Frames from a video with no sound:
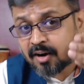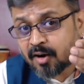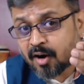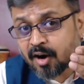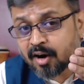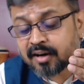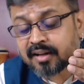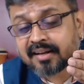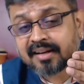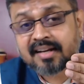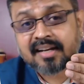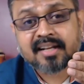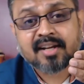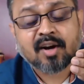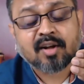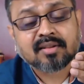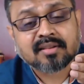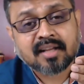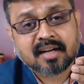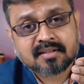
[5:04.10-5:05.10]
accordingly
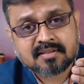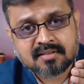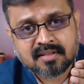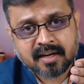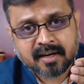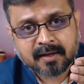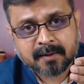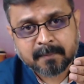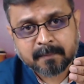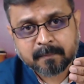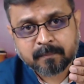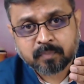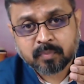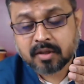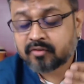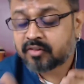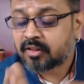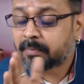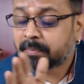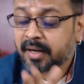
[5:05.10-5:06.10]
on that side.
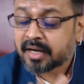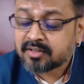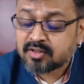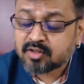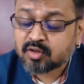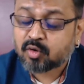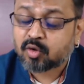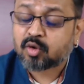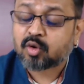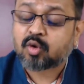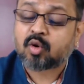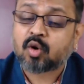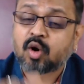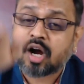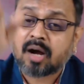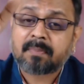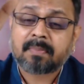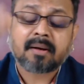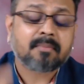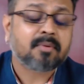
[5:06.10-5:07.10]
If the price is going to go
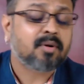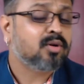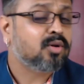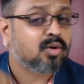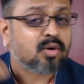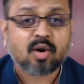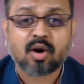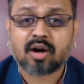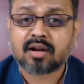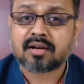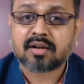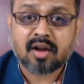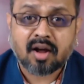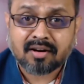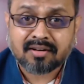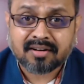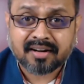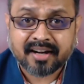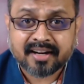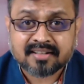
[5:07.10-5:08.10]
up, I'm going to go on
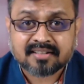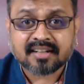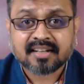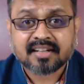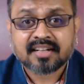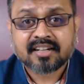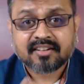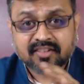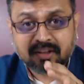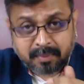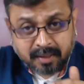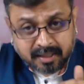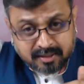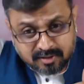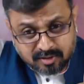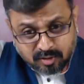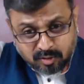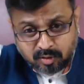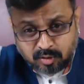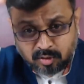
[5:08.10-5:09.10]
long trades. If the price
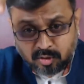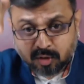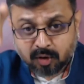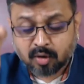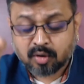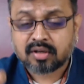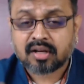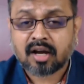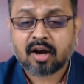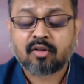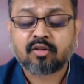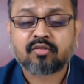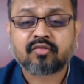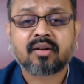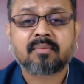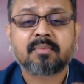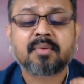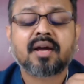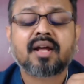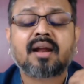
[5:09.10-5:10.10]
is going to go down
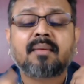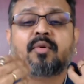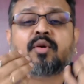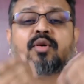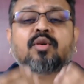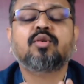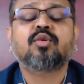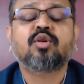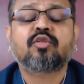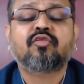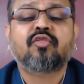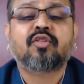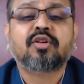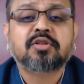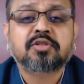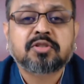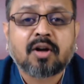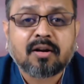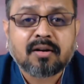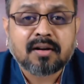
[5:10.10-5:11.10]
from here, I'm going to look for
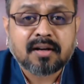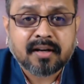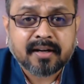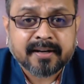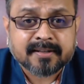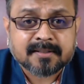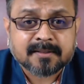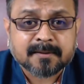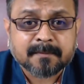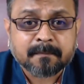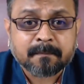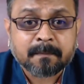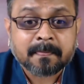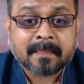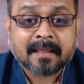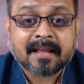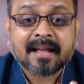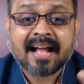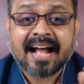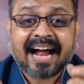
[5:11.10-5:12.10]
short trades.
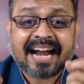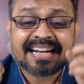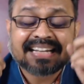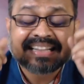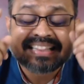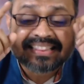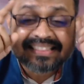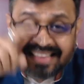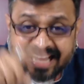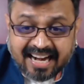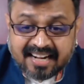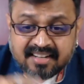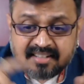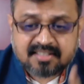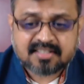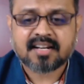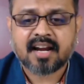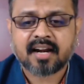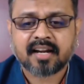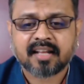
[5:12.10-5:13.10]
And that
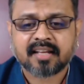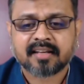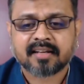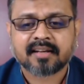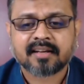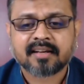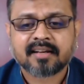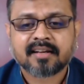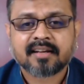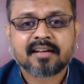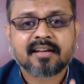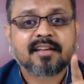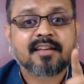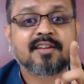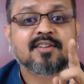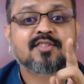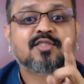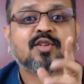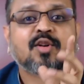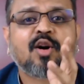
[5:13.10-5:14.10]
study
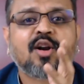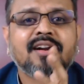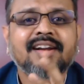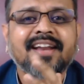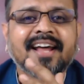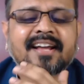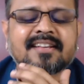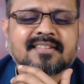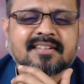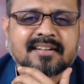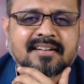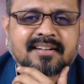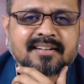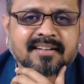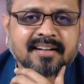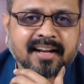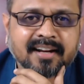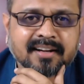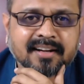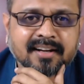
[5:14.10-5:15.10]
is called as
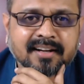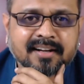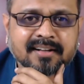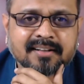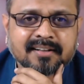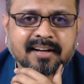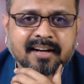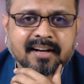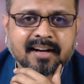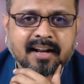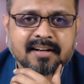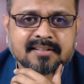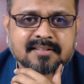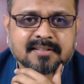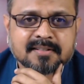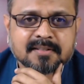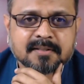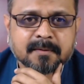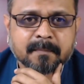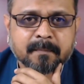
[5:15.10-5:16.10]
technical
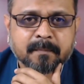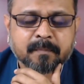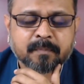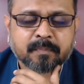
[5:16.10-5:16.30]
analysis.